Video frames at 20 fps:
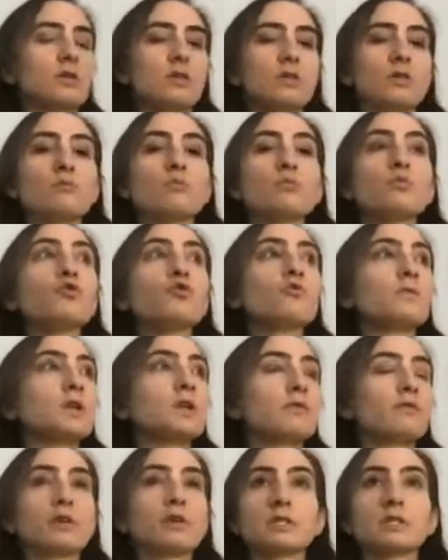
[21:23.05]
the
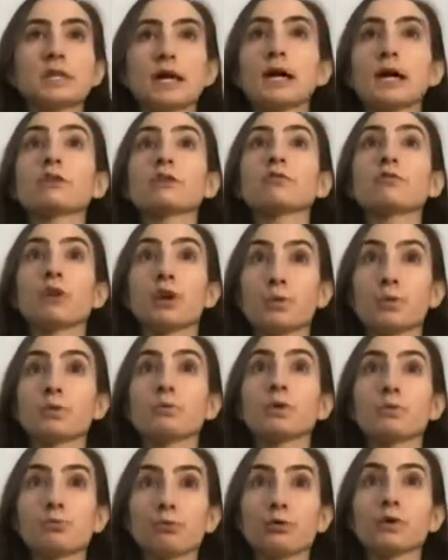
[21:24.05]
movement of our diaphragm
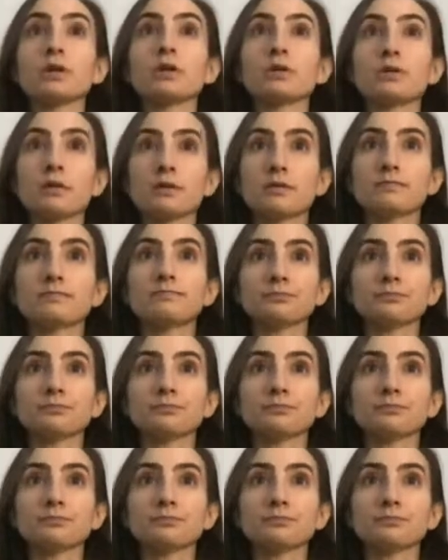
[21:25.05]
when we breathe.